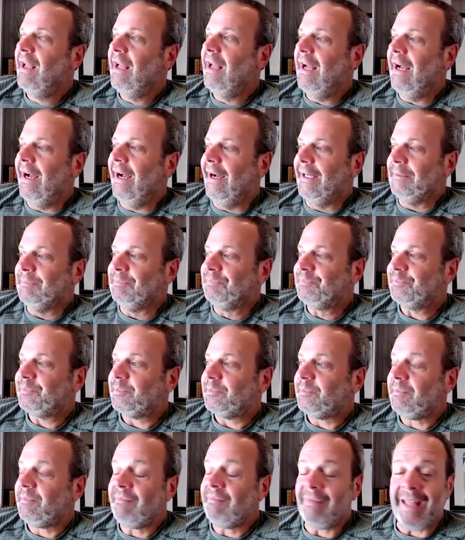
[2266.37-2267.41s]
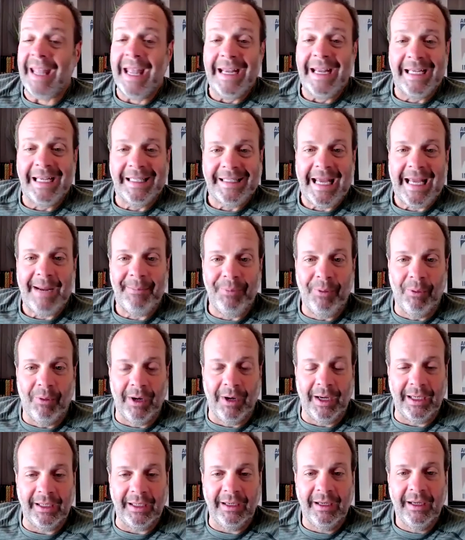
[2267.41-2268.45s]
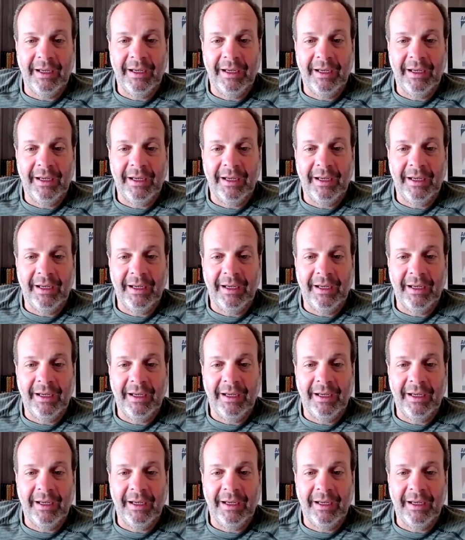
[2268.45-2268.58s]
And at that point,